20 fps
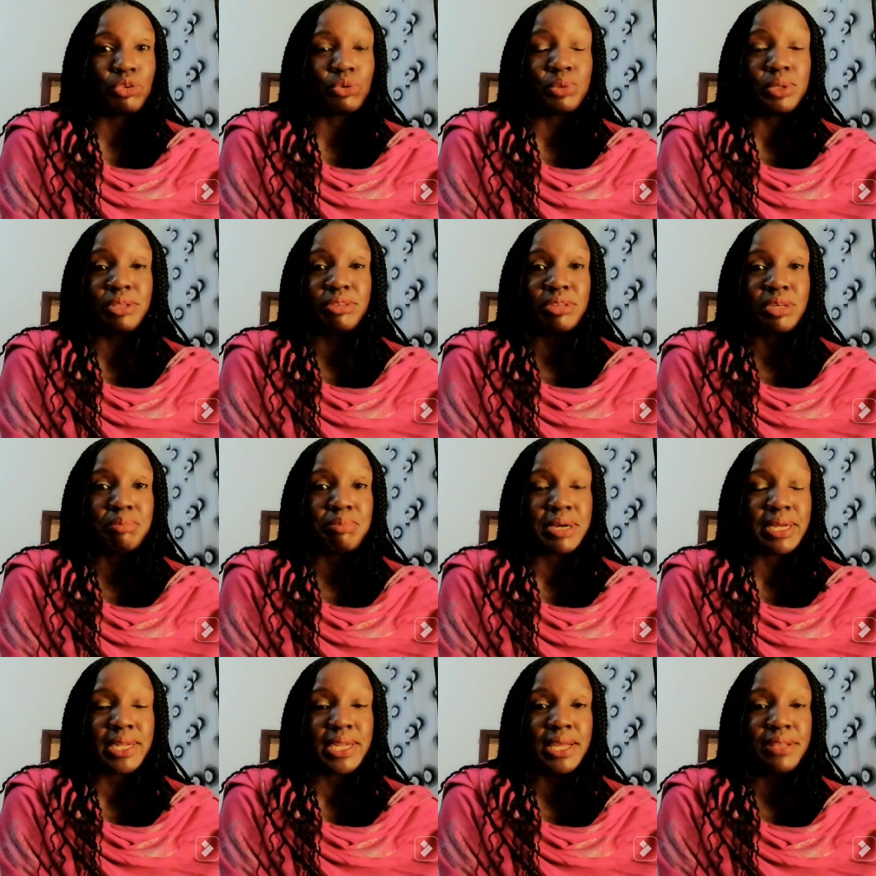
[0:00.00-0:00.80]
doing
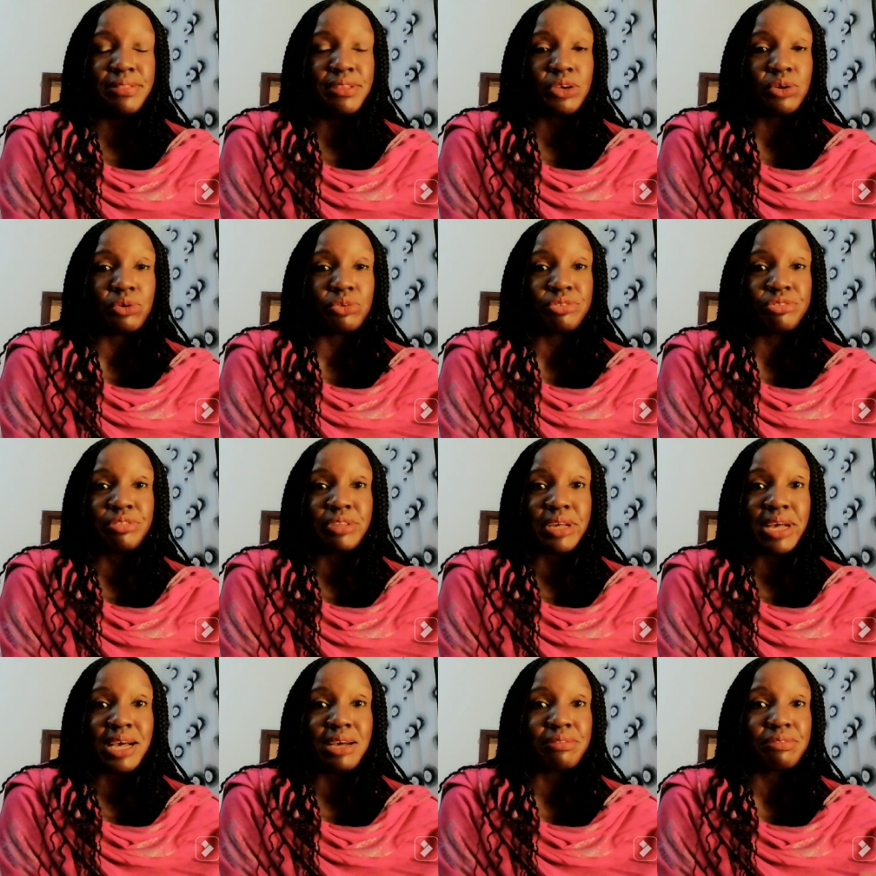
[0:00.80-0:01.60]
some unethical
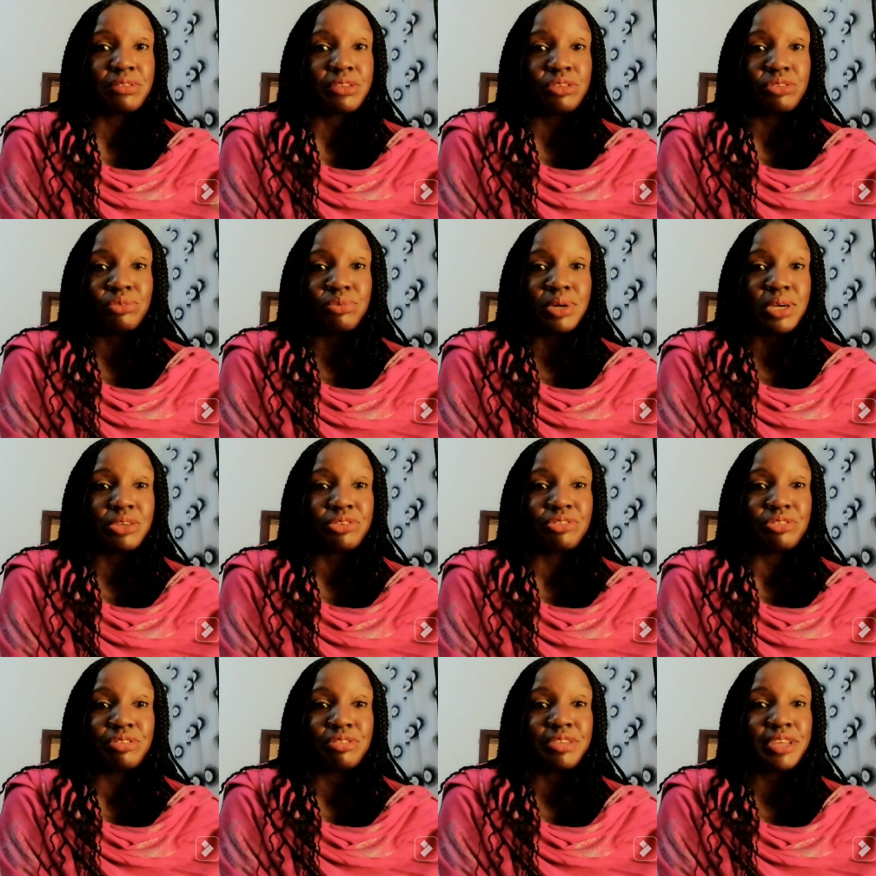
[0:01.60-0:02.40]
stuff. That's
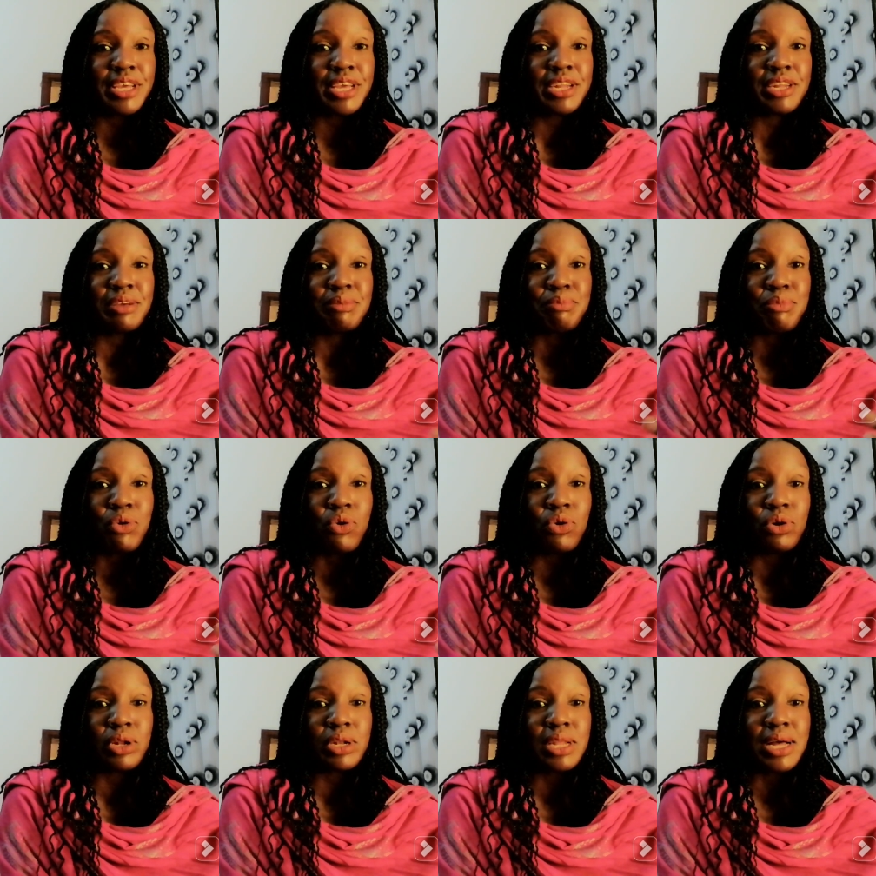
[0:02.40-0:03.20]
why she's getting
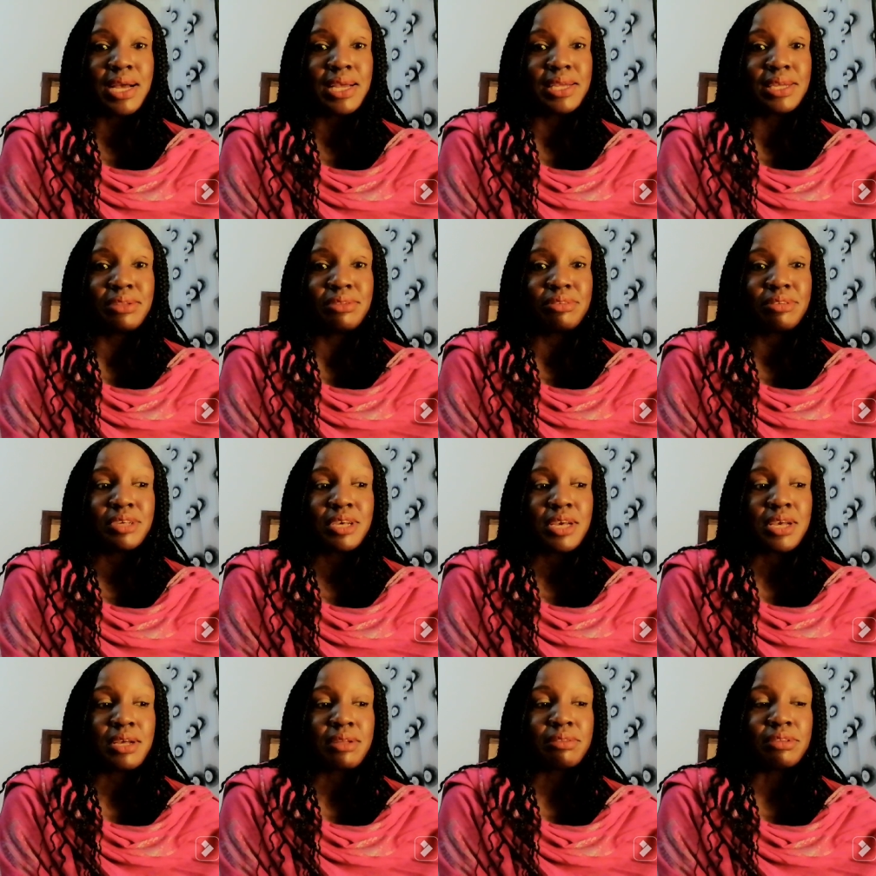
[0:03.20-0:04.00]
more clients.
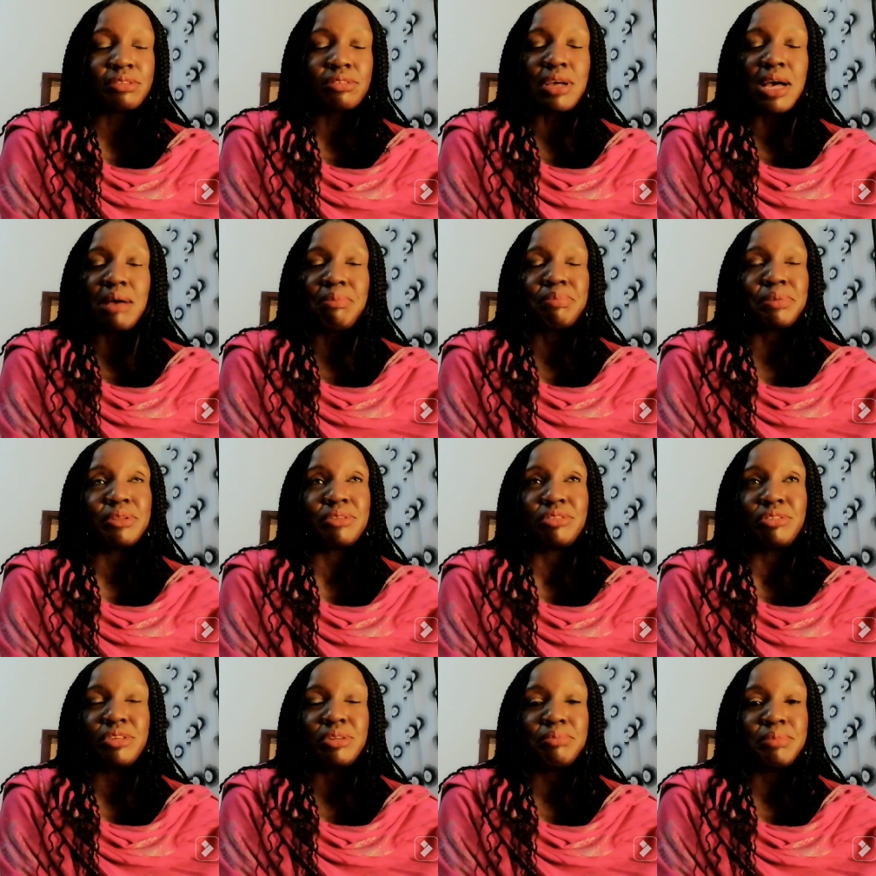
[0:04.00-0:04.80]
This
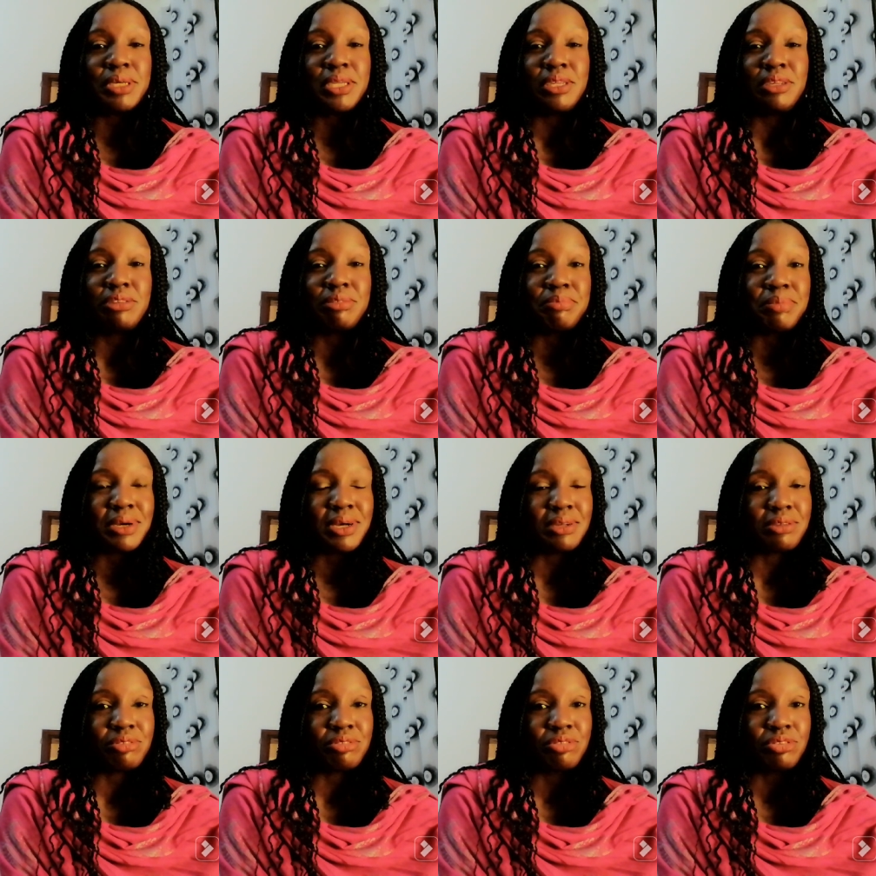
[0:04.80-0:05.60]
happens in many
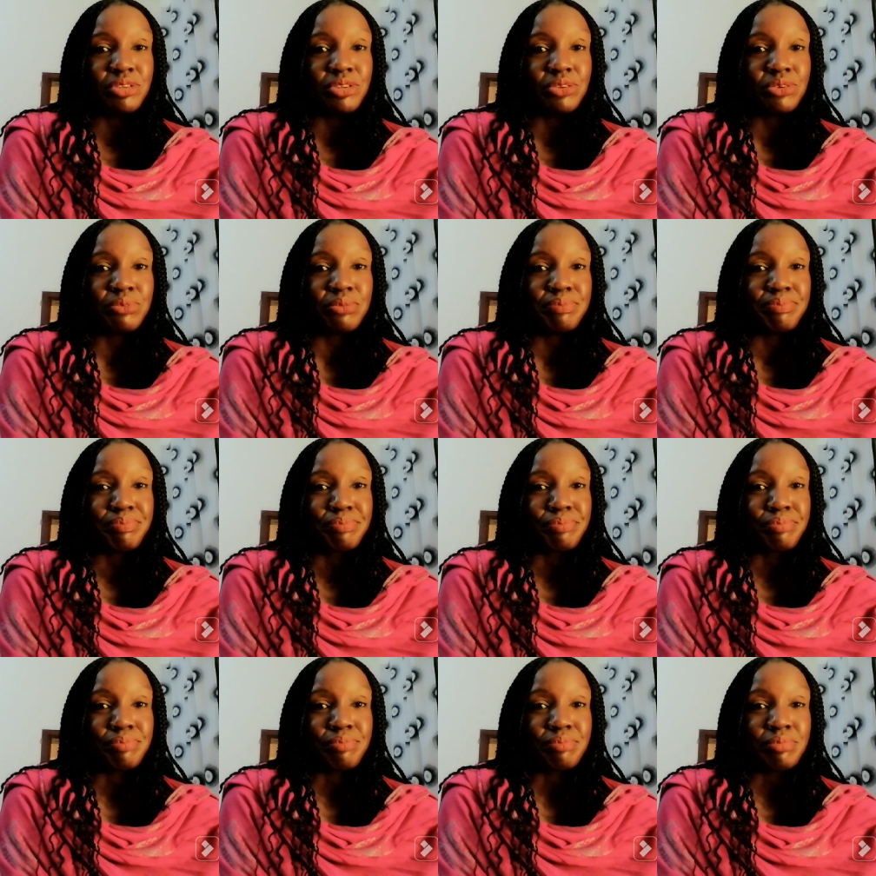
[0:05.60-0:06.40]
spas,
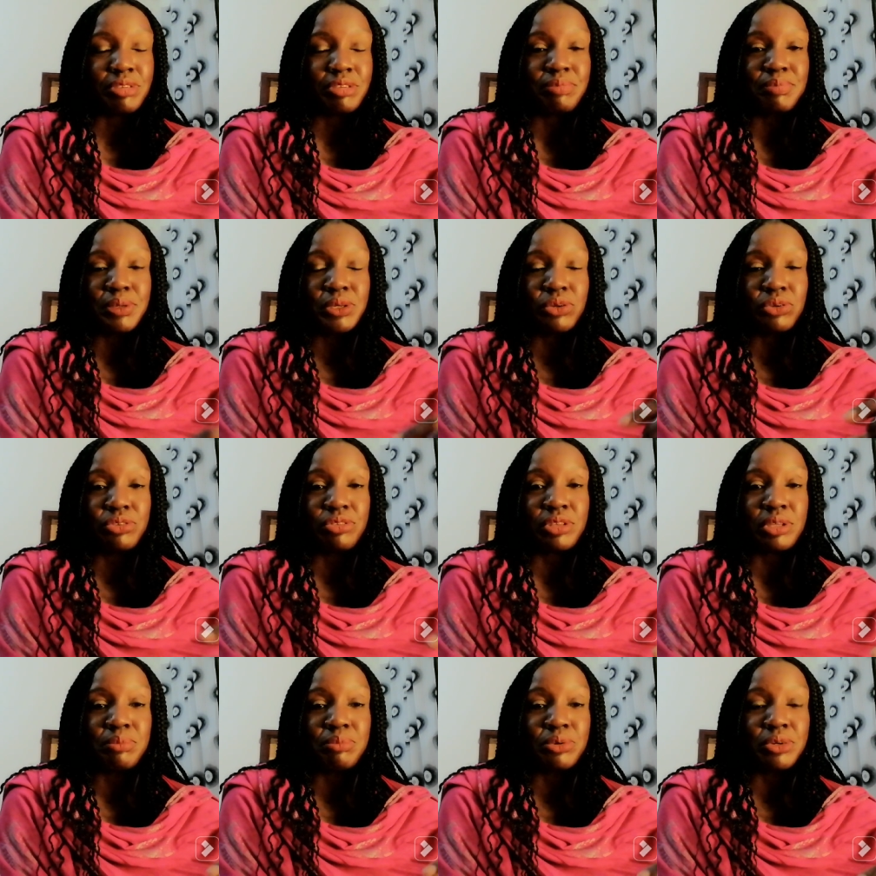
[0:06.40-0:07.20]
just
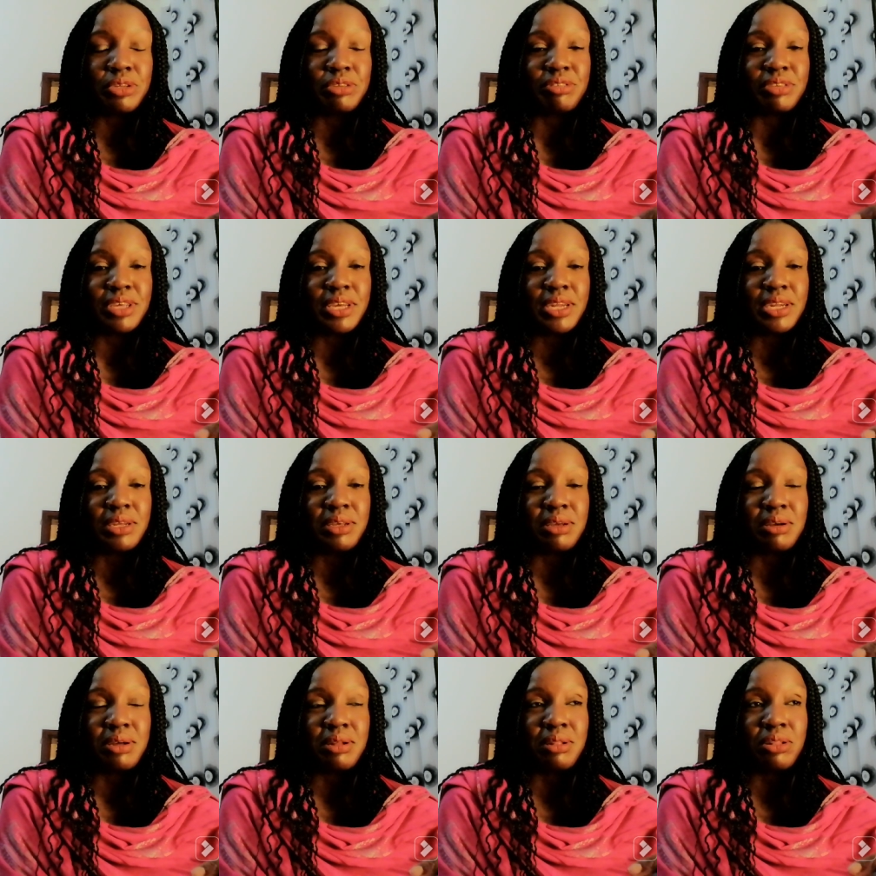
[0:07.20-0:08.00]
because somebody's
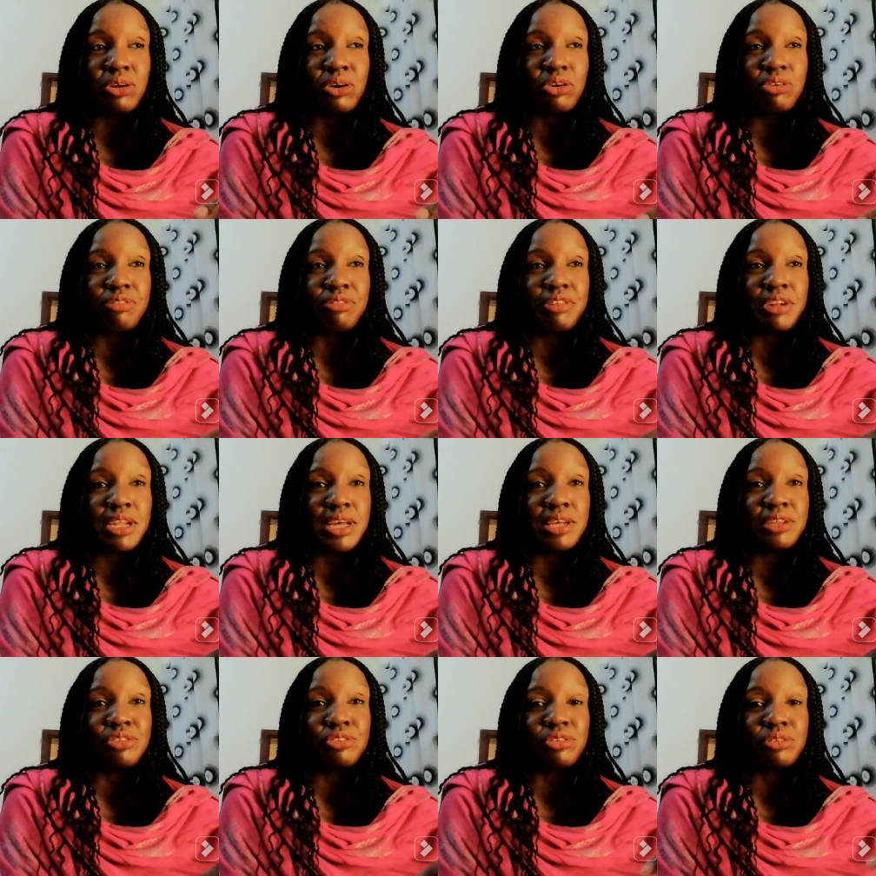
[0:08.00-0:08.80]
getting a lot of
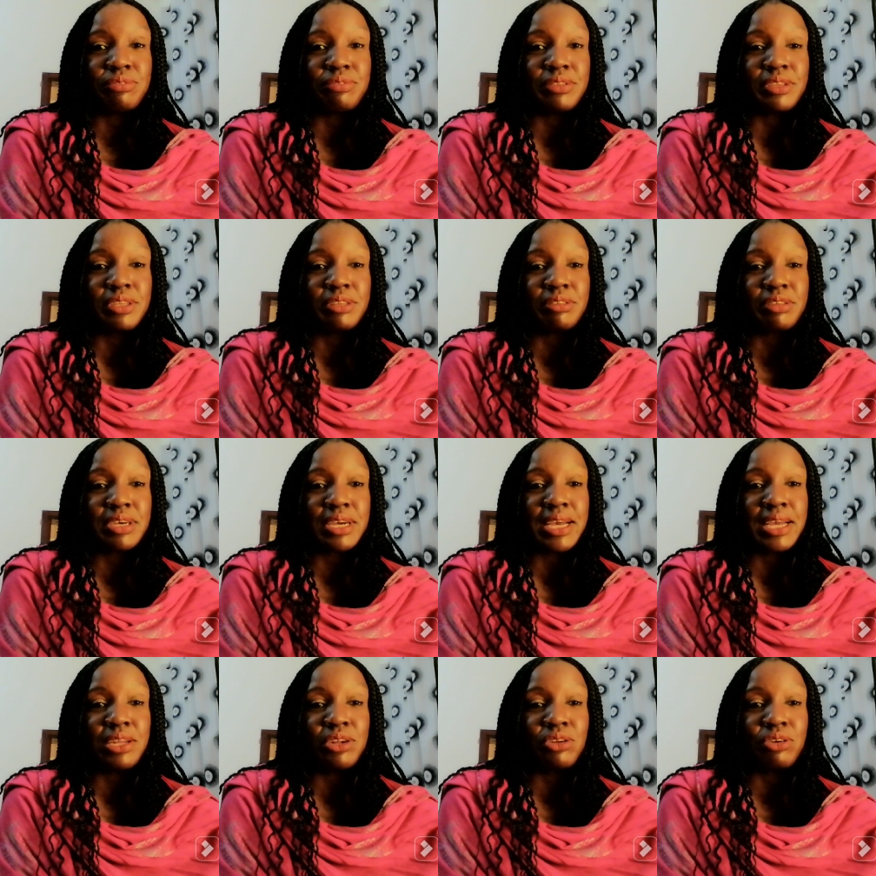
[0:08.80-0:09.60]
clients of this
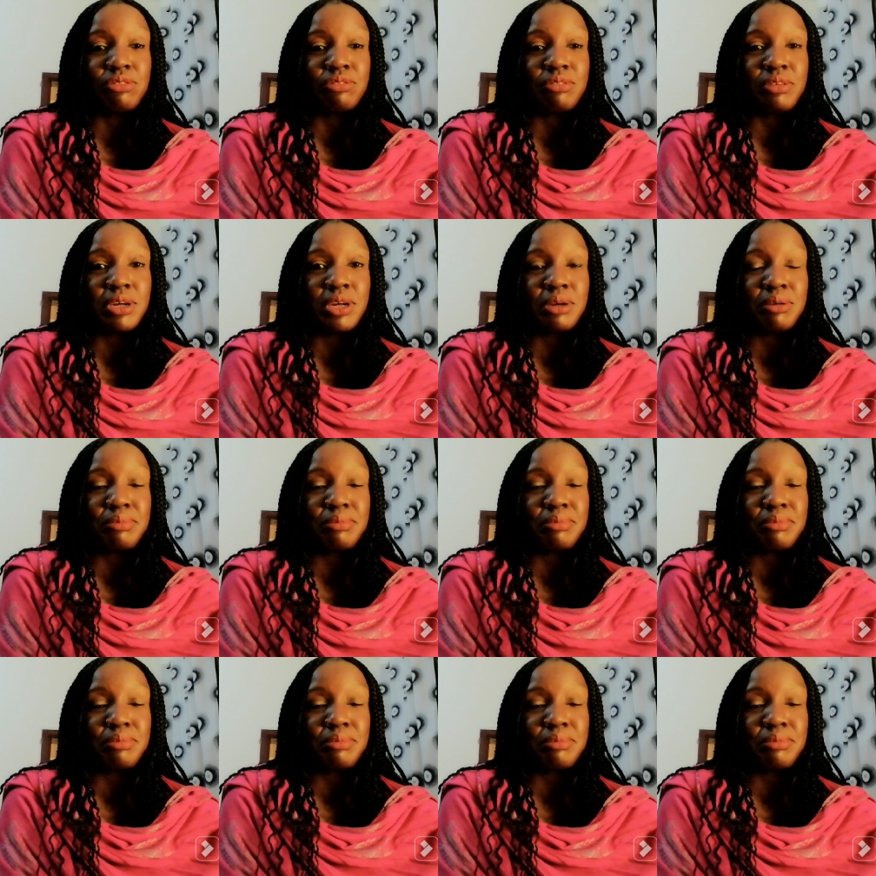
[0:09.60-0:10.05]
kind of